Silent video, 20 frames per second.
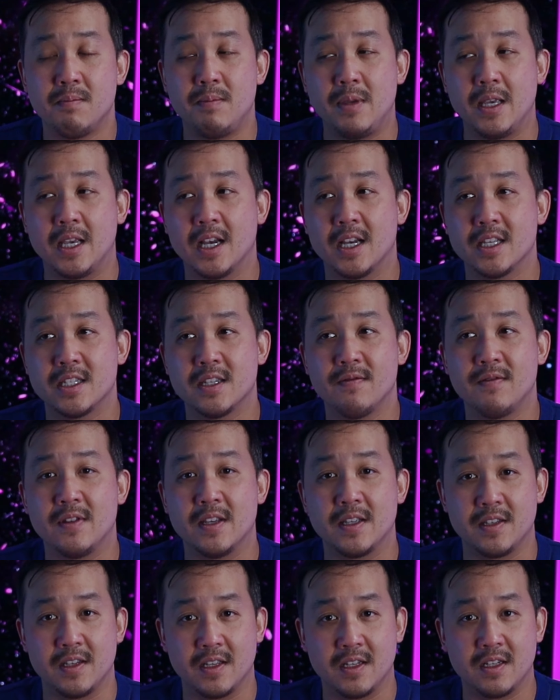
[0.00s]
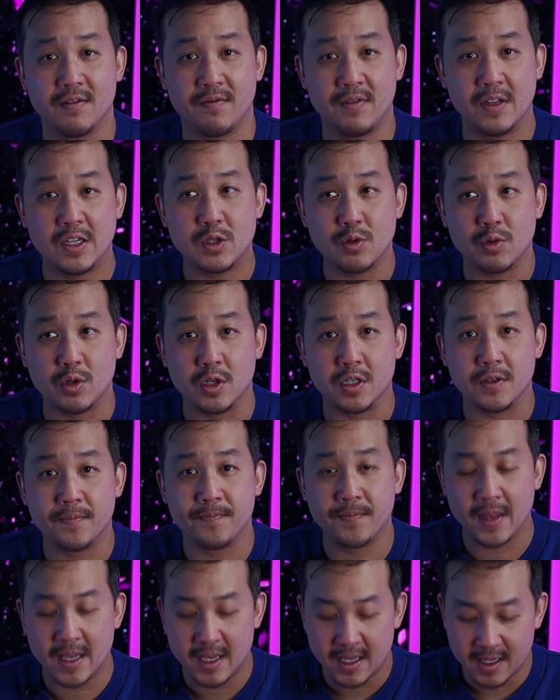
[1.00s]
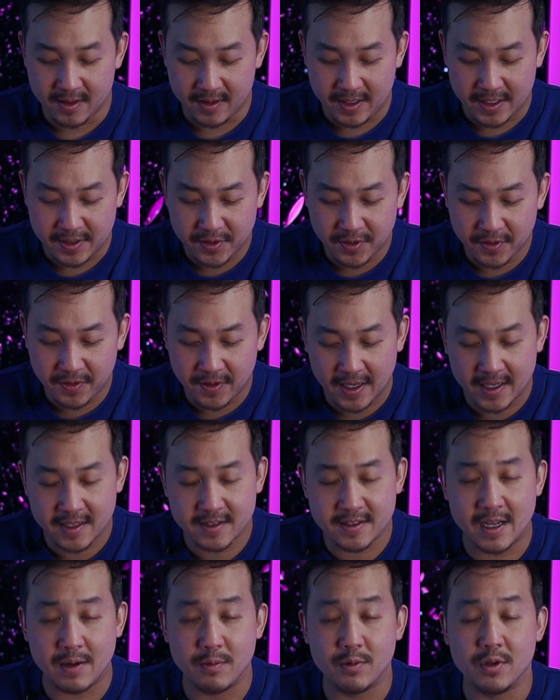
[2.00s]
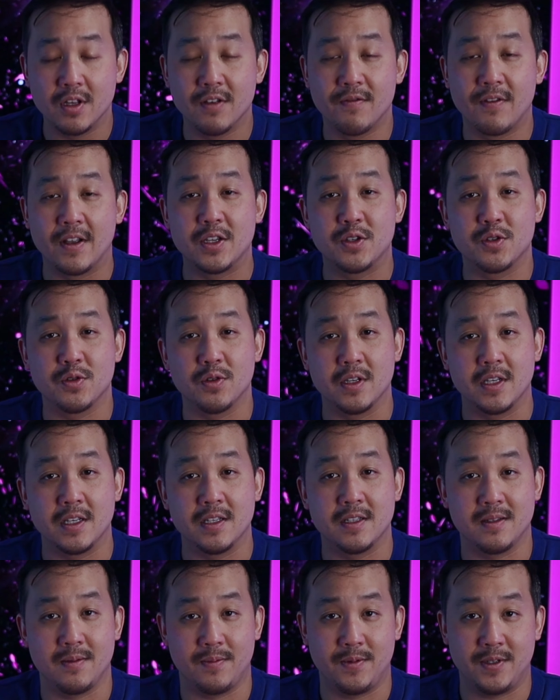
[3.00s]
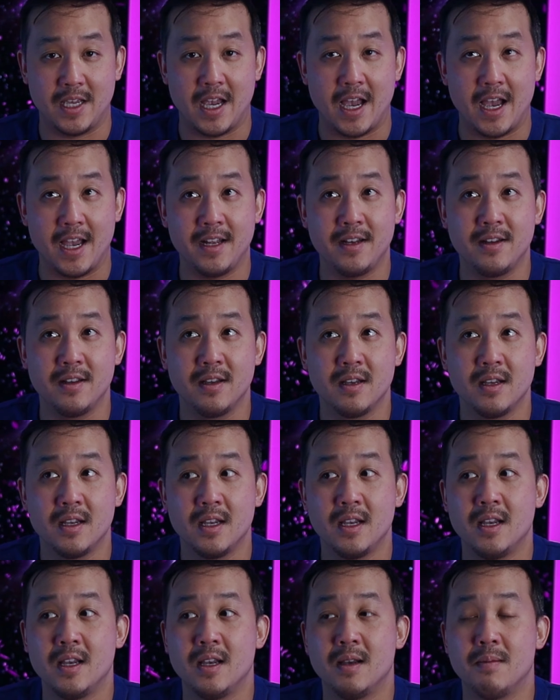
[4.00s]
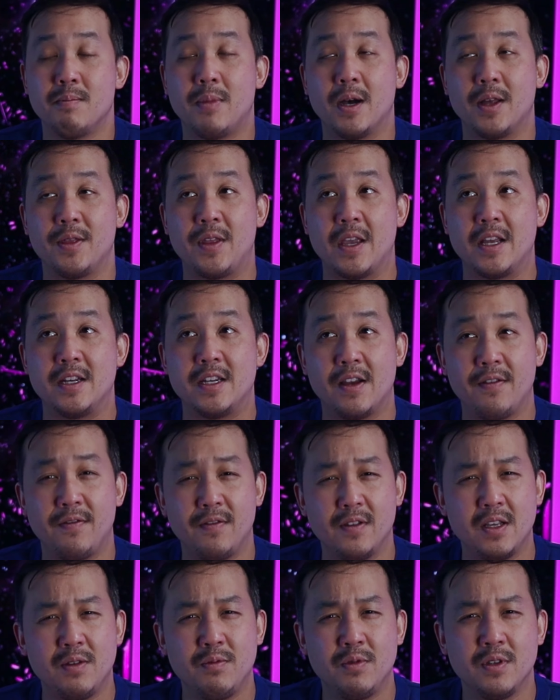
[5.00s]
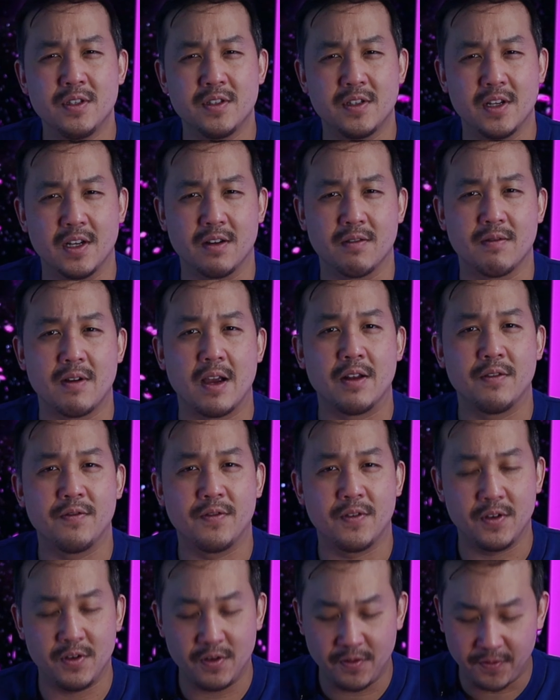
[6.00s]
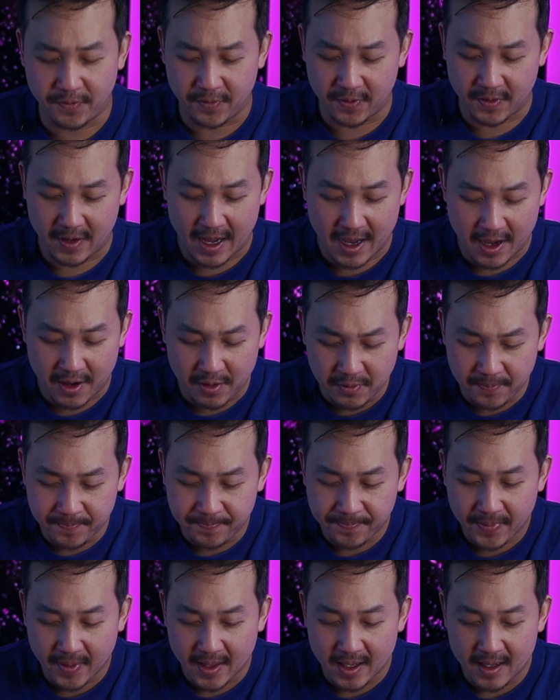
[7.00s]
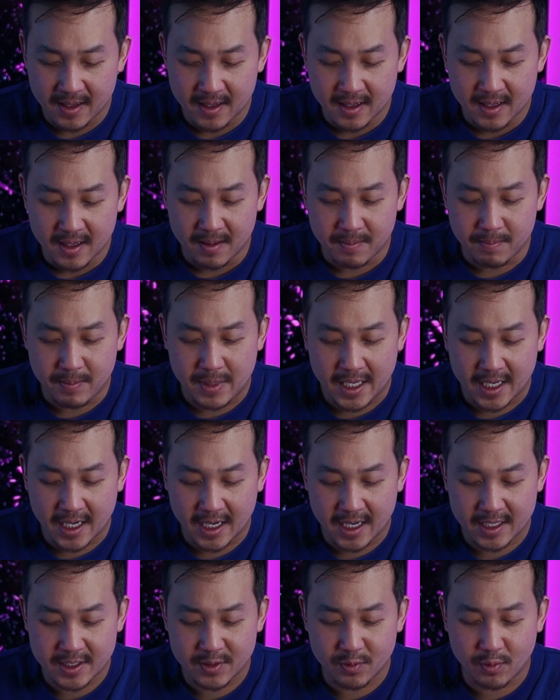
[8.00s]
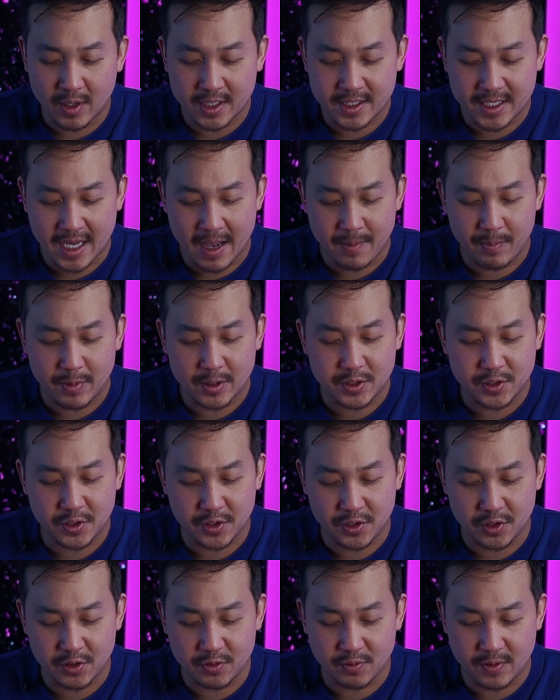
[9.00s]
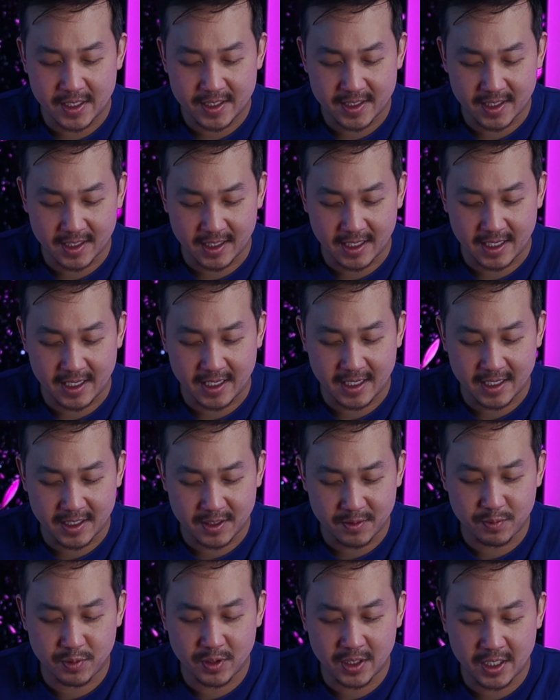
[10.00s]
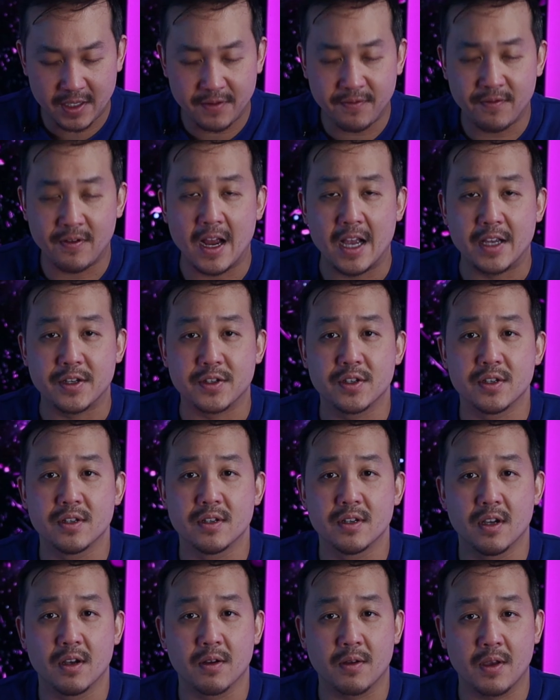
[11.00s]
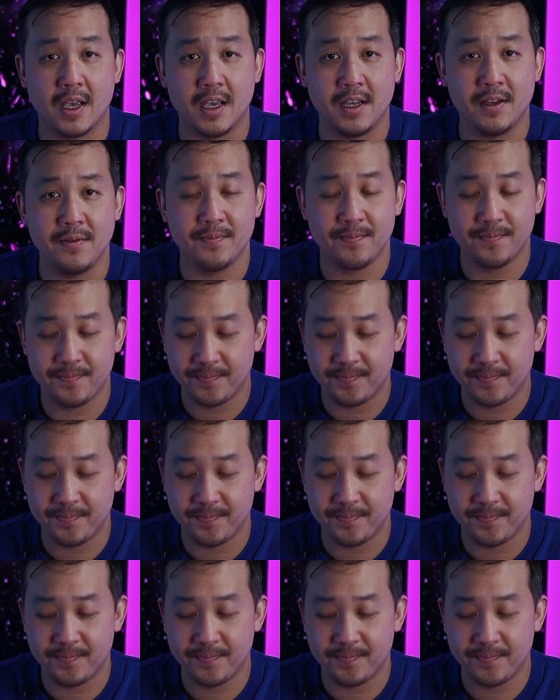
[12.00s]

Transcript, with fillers: because of this individual, these are things that will eventually subside, but they definitely will stick around for you for now because what's happened to you recently is pretty fresh, okay?